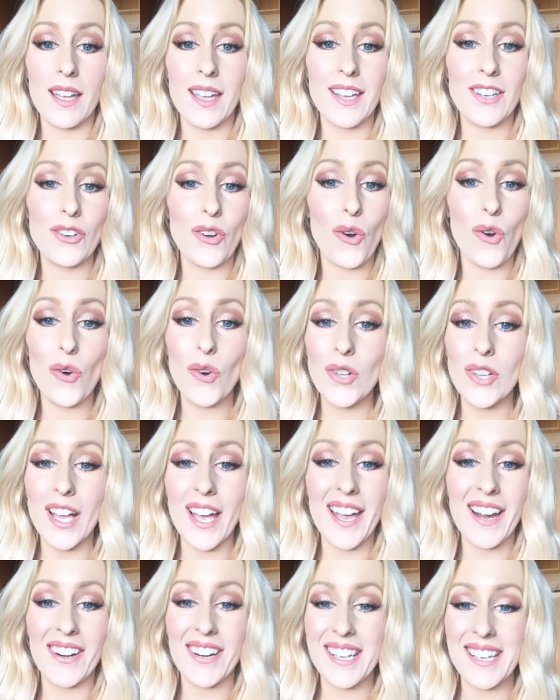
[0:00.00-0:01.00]
in all
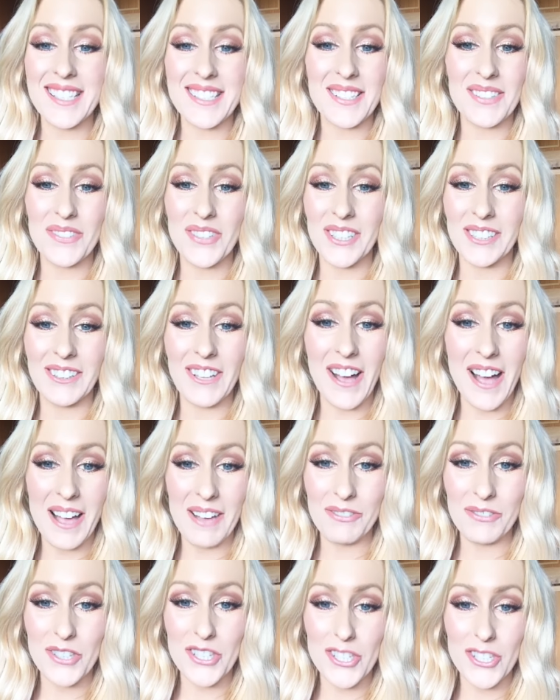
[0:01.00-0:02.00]
areas of your
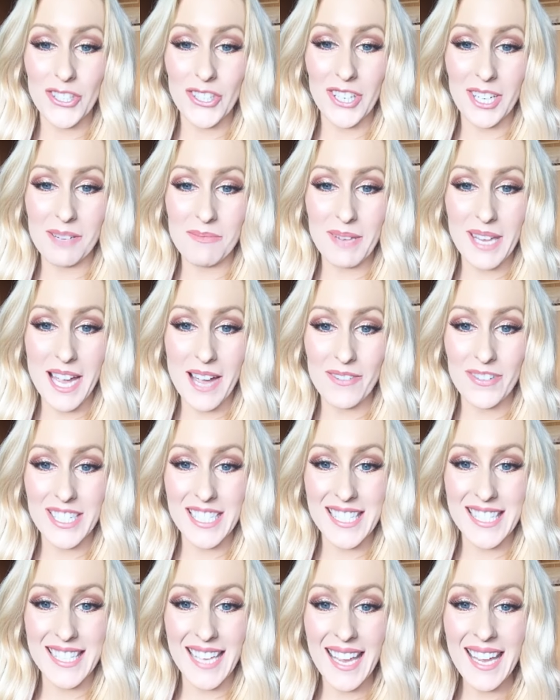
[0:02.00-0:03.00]
life, which you're going to be able to
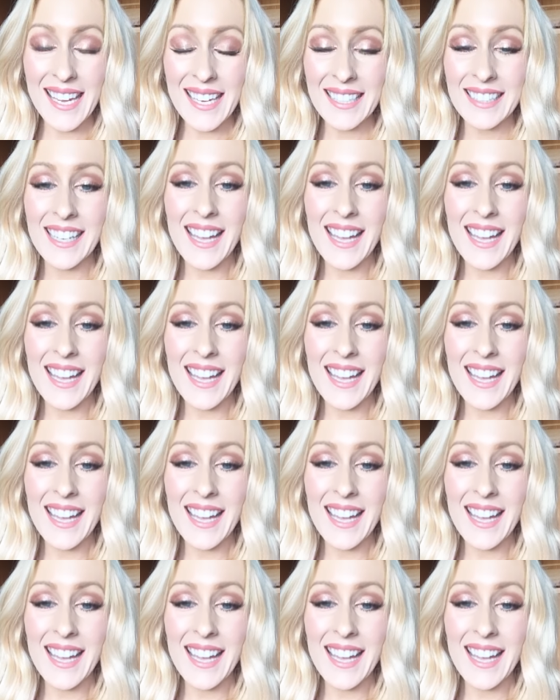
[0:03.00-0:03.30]
see.